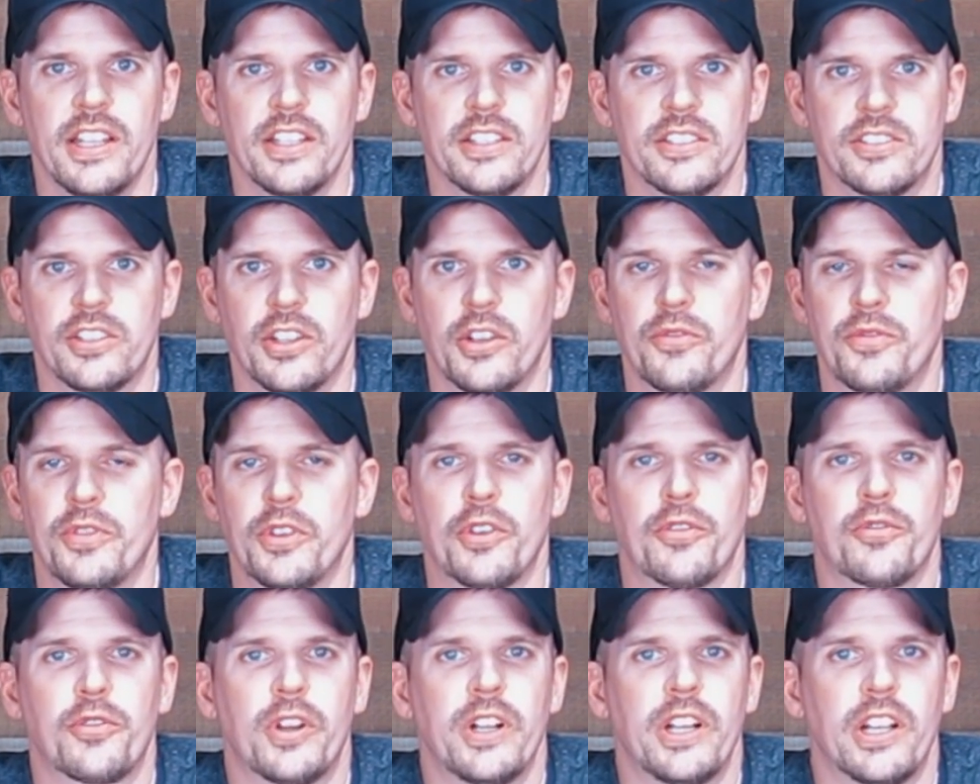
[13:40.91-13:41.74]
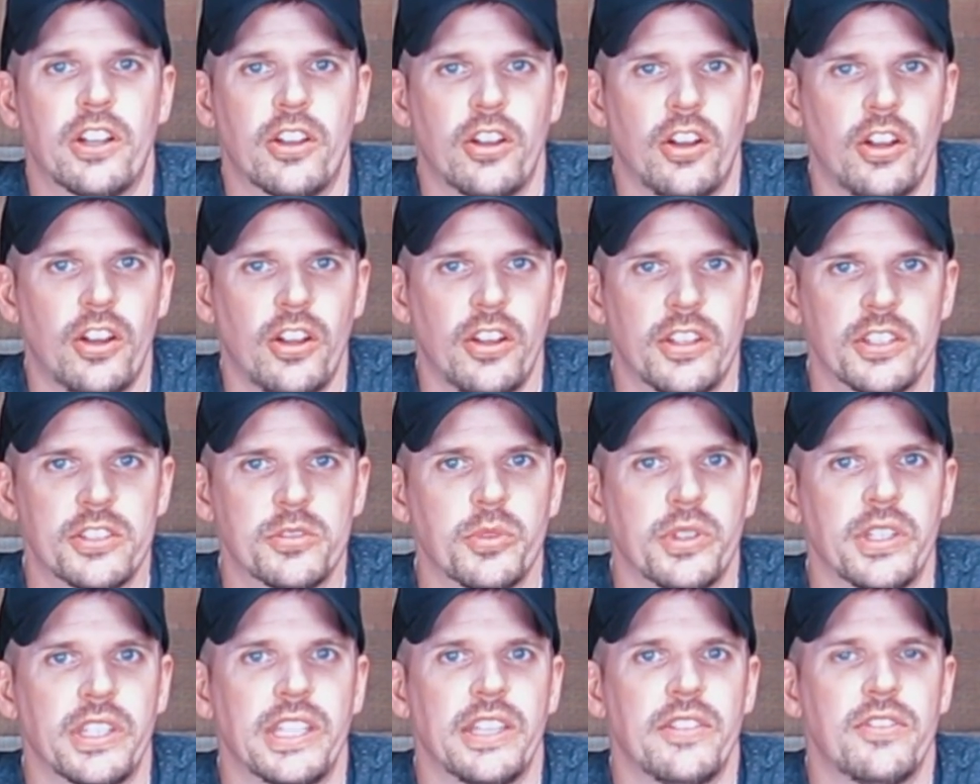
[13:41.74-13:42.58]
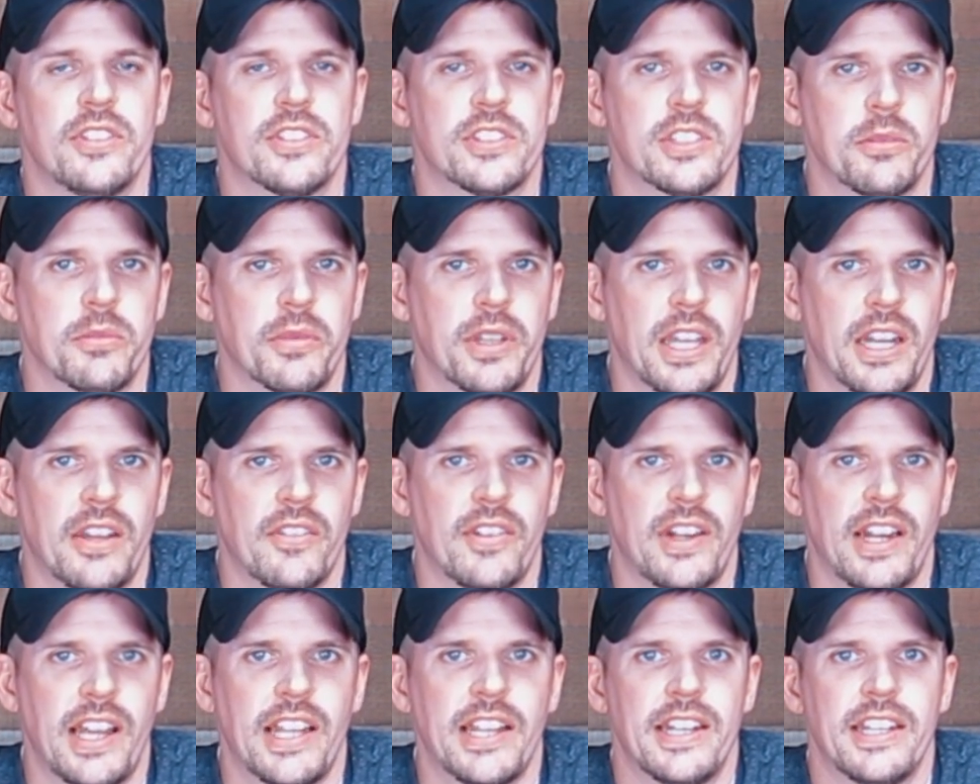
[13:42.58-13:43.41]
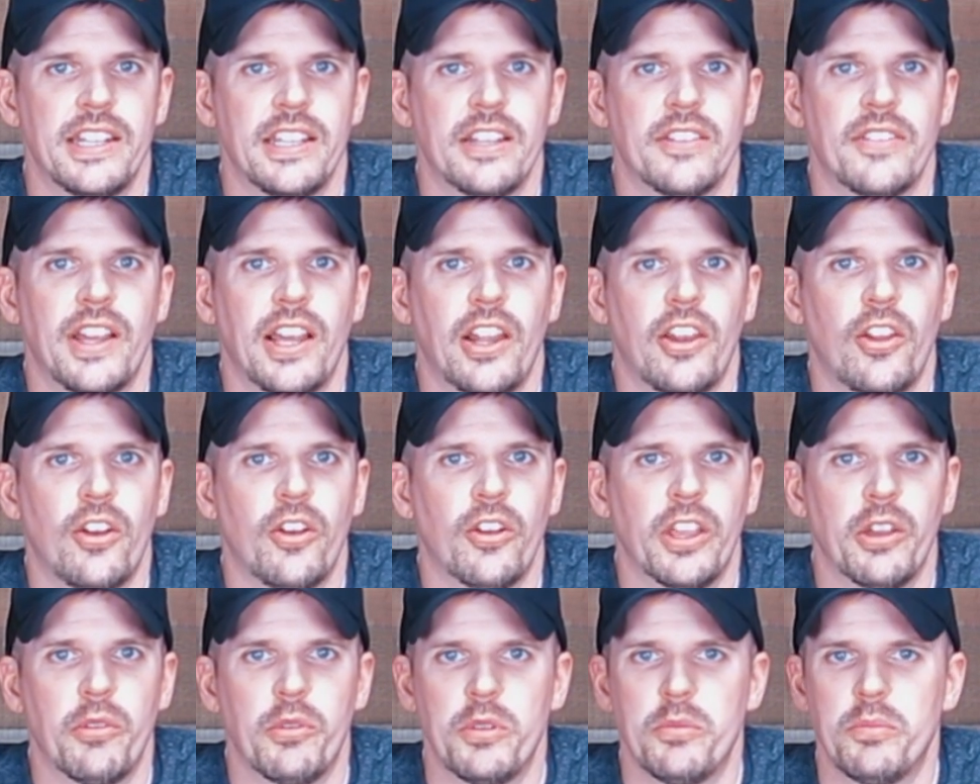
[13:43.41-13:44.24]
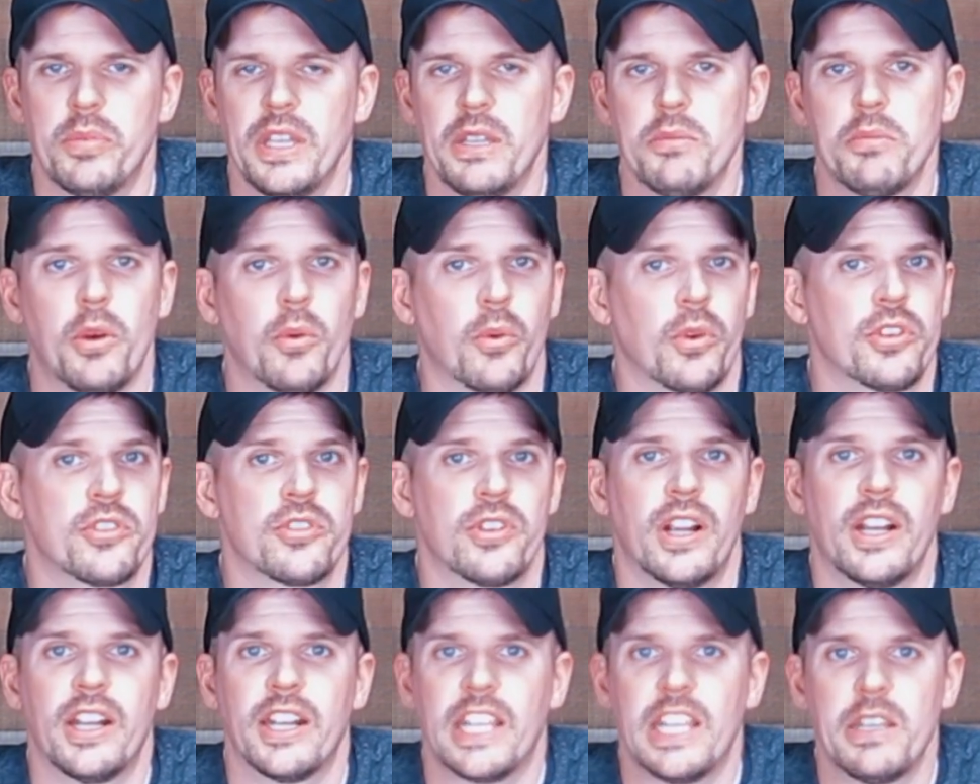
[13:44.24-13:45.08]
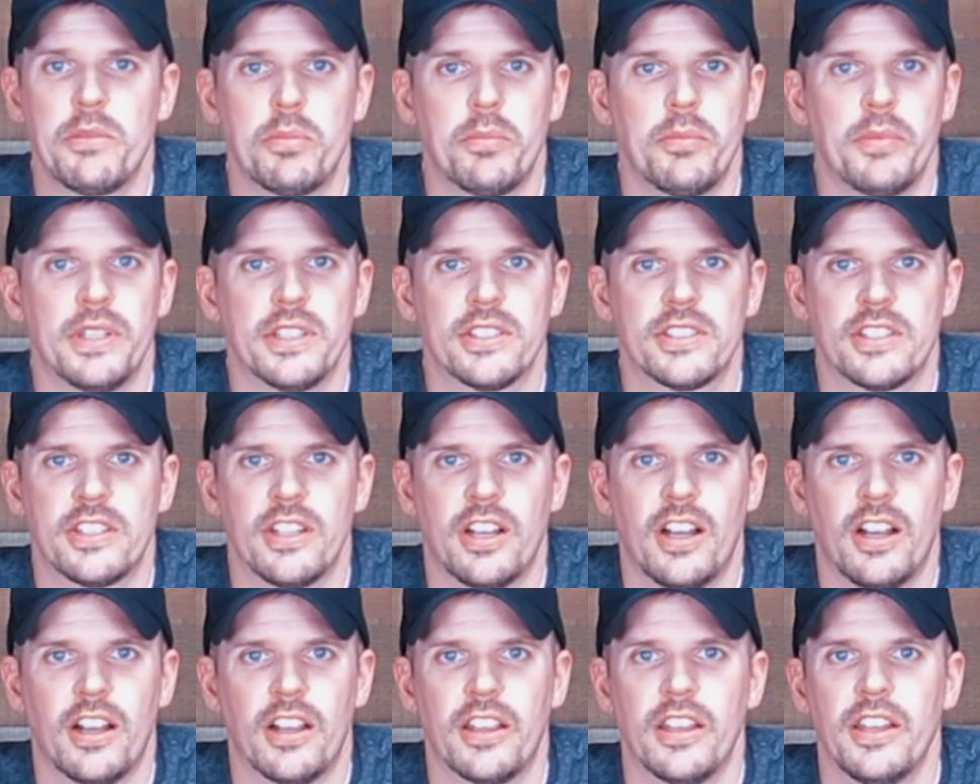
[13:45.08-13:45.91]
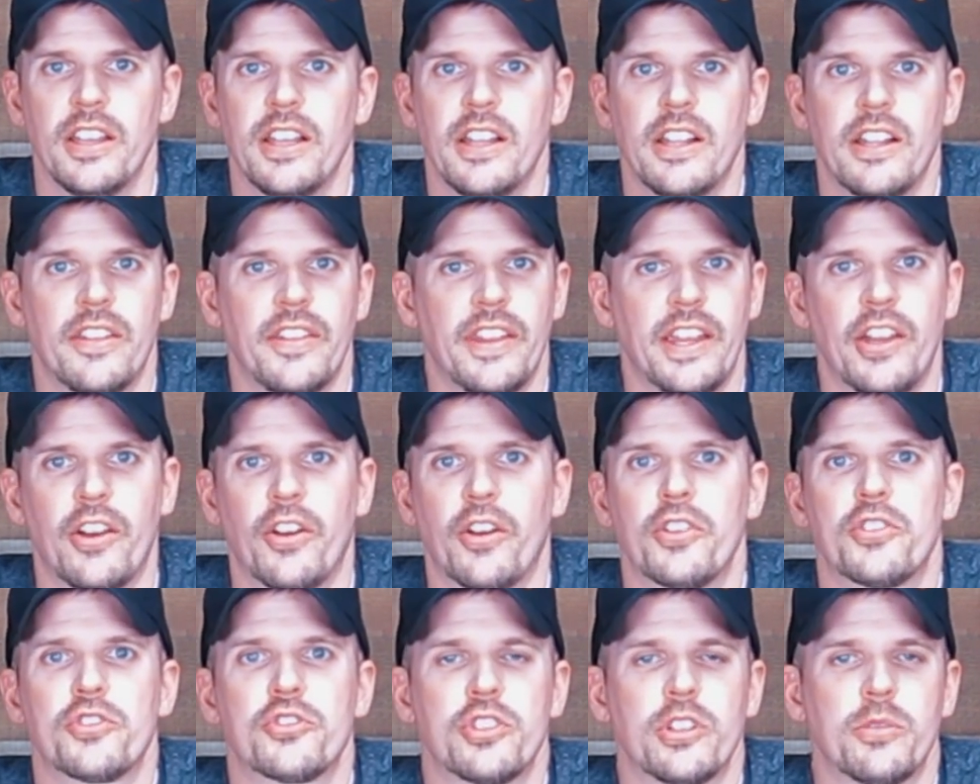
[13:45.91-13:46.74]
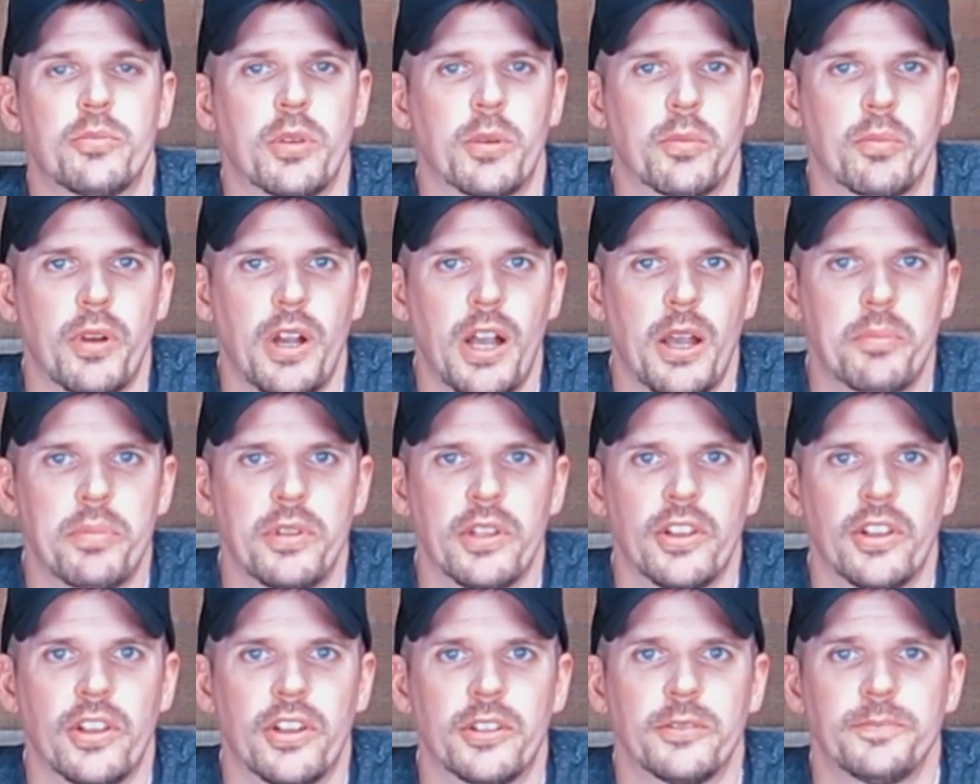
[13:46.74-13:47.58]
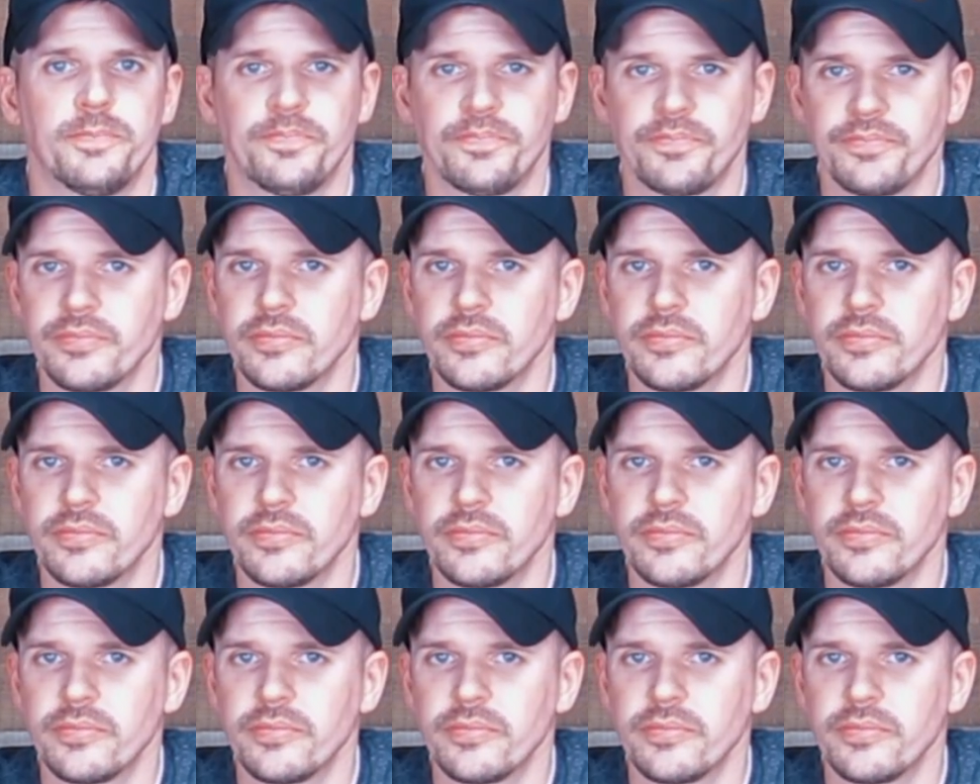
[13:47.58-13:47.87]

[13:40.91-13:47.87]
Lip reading: So feel free to call us. We can give you some kind of an idea of how long it would be, but we're trying to keep them in stock. They are super popular.